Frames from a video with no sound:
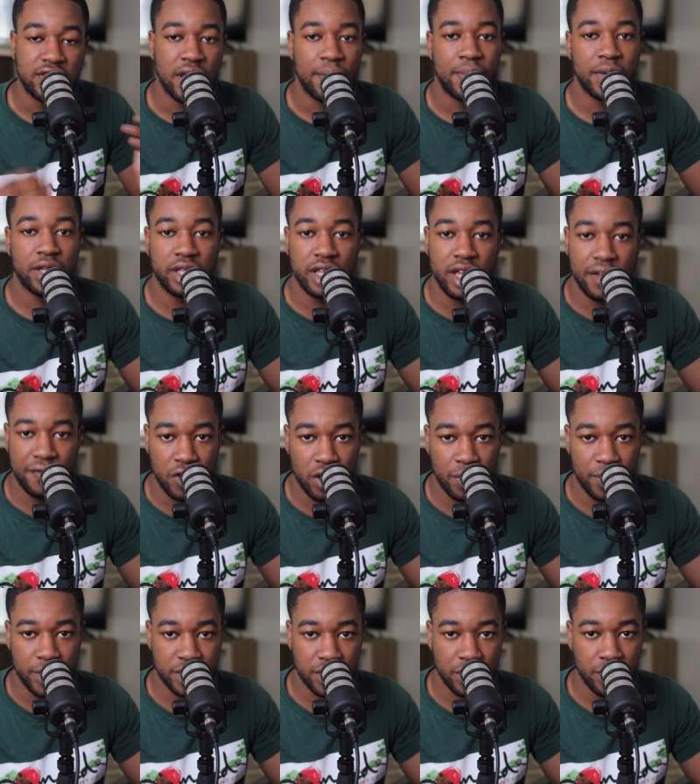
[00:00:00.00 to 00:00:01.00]
Typically,
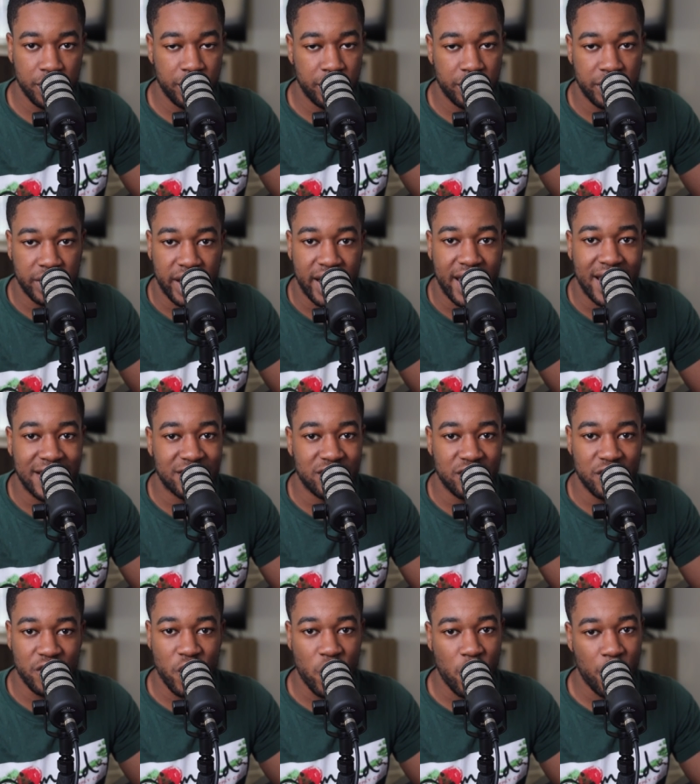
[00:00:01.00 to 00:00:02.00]
if you're a platoon leader that
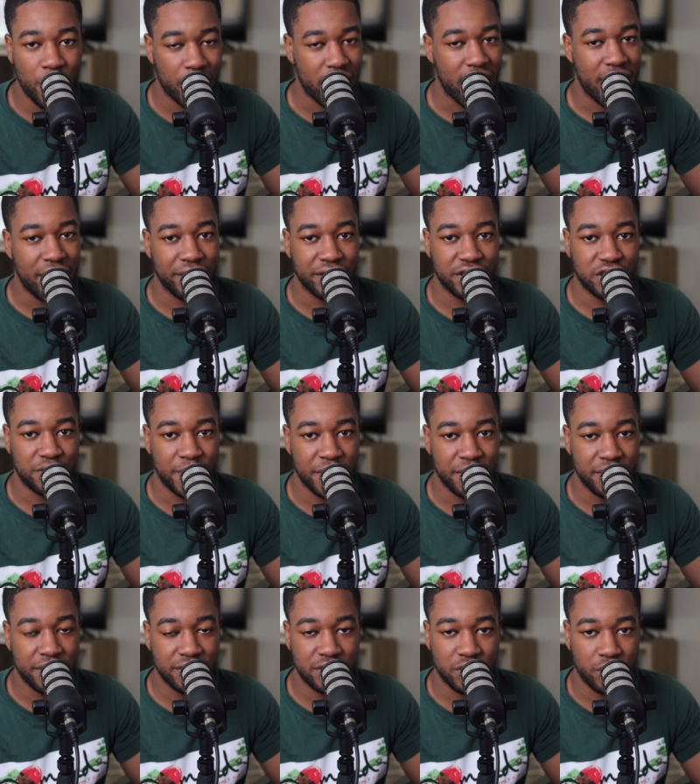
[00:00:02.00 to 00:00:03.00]
has no prior
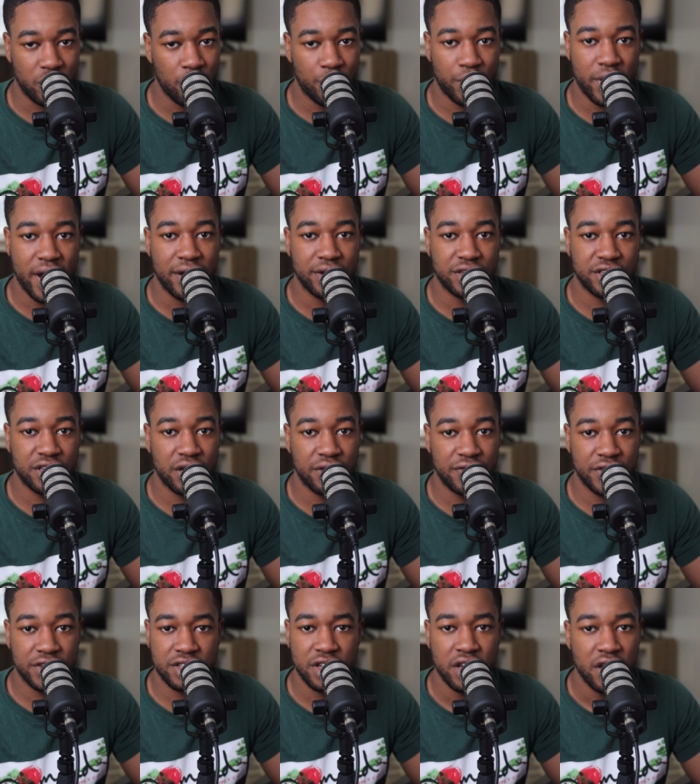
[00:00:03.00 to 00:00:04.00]
experience or no prior
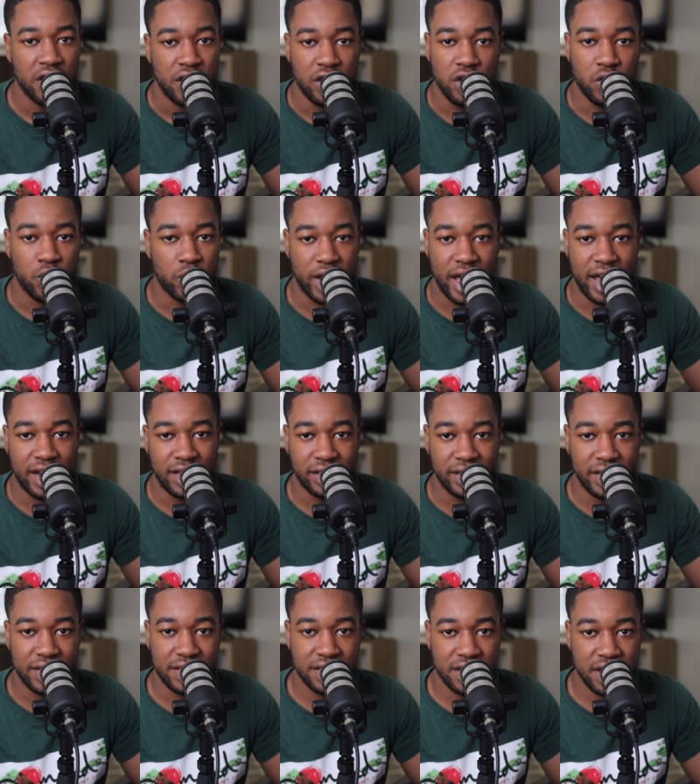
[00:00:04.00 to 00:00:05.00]
service, you were not
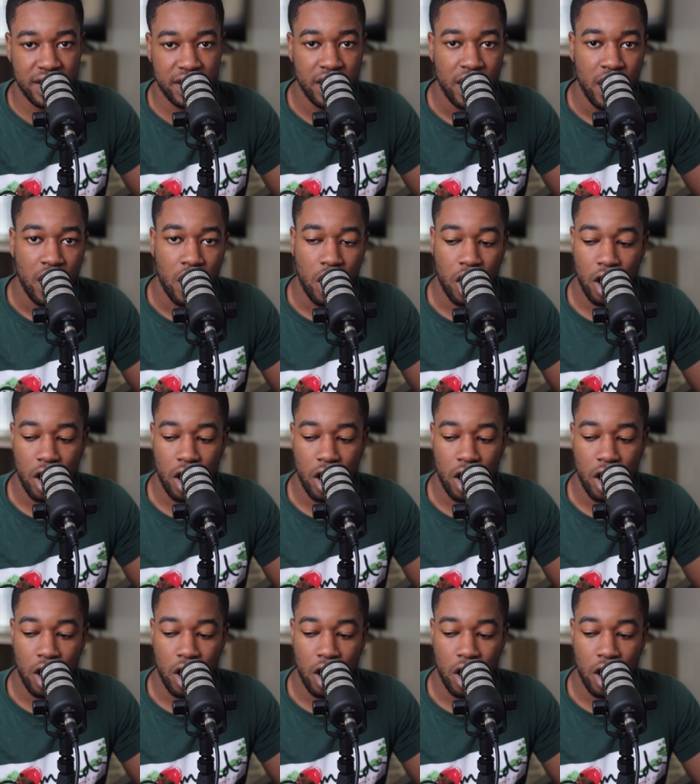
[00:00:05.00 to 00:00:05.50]
enlisted,